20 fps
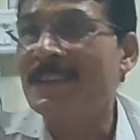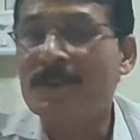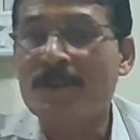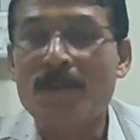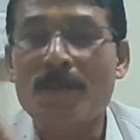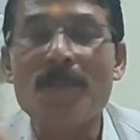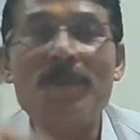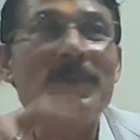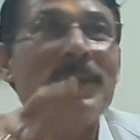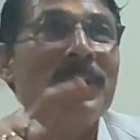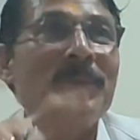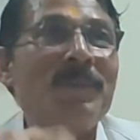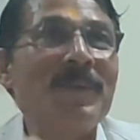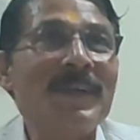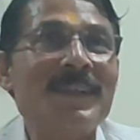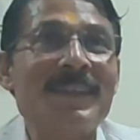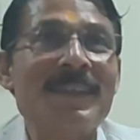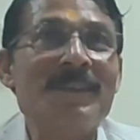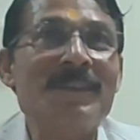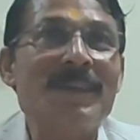So committed
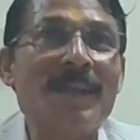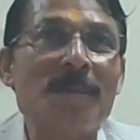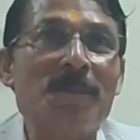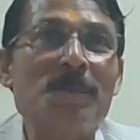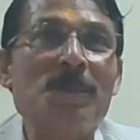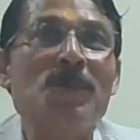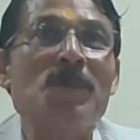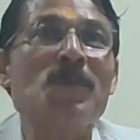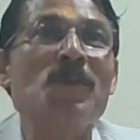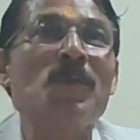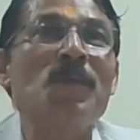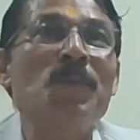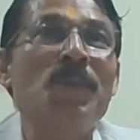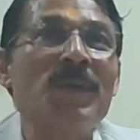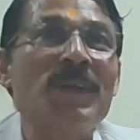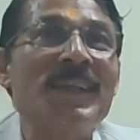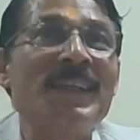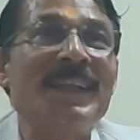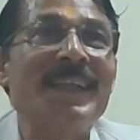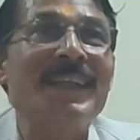flexure is supposed to look
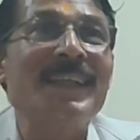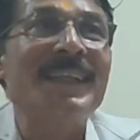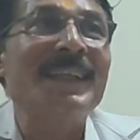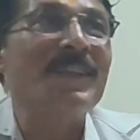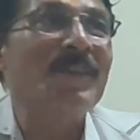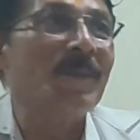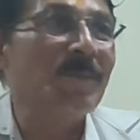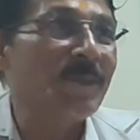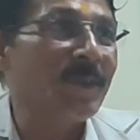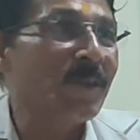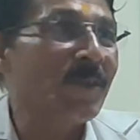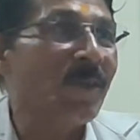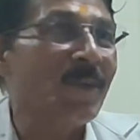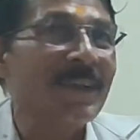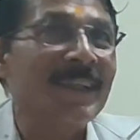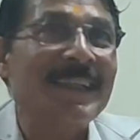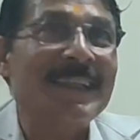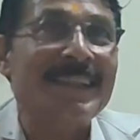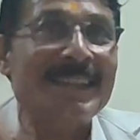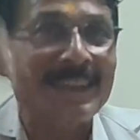for the thickness of the
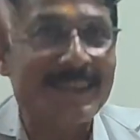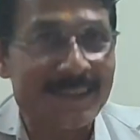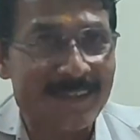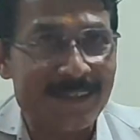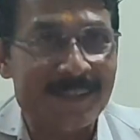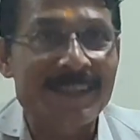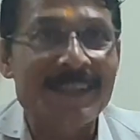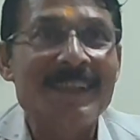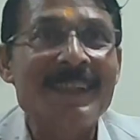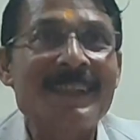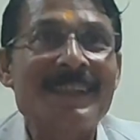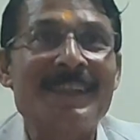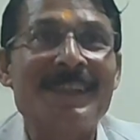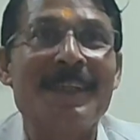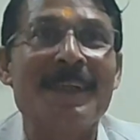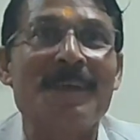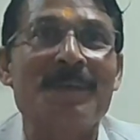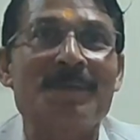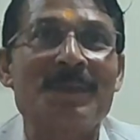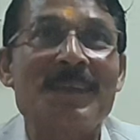cortex in the
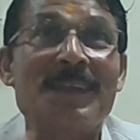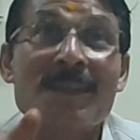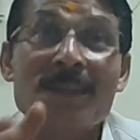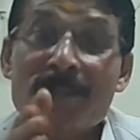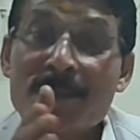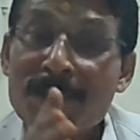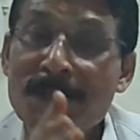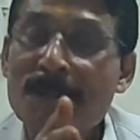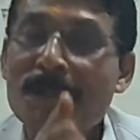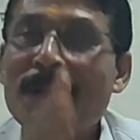Siam. So the